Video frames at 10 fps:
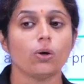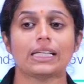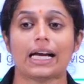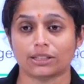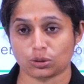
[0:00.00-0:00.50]

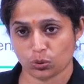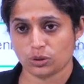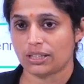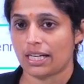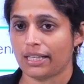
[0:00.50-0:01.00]
courts has its
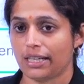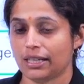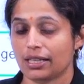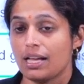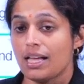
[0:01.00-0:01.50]
own
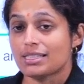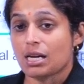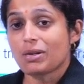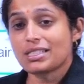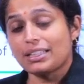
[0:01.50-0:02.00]
trial,
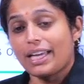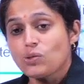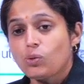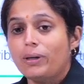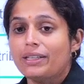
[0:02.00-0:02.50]
summons
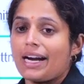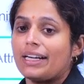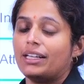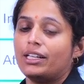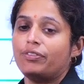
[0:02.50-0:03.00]
case will be
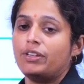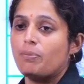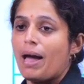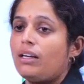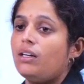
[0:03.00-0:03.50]
tried in a
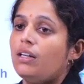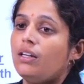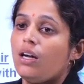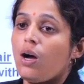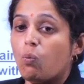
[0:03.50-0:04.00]
different
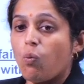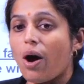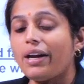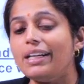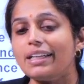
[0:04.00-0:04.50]
manner,
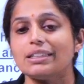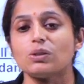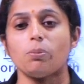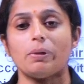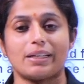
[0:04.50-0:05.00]
warrant
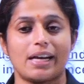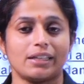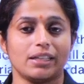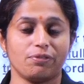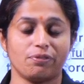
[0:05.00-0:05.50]
cases will be
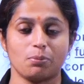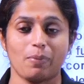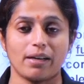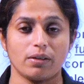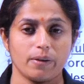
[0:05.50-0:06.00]
tried in a different
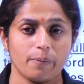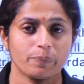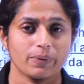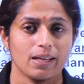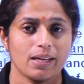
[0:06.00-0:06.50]
manner.
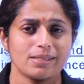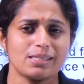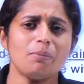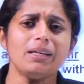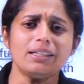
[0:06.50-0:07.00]

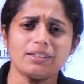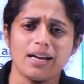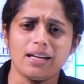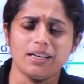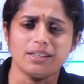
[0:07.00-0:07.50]
Summary
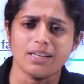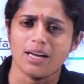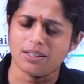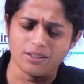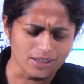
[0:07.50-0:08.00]
trial, they
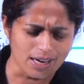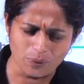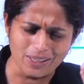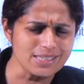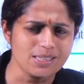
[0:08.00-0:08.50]
are
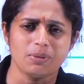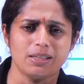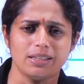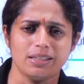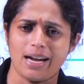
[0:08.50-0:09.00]
tried very
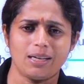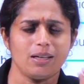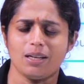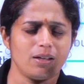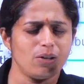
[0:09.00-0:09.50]
summarily
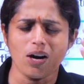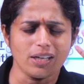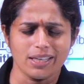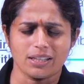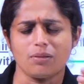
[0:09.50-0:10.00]
and
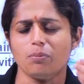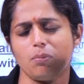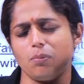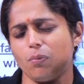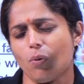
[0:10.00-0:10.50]
not like
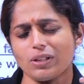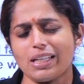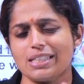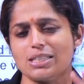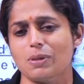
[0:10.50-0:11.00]
more
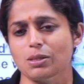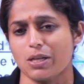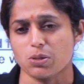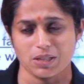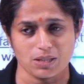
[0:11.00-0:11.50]
than 6 months
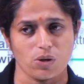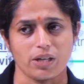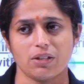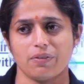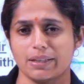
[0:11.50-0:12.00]
punishment is
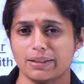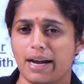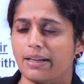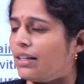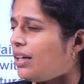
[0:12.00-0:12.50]
not given in
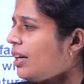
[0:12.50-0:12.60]
that.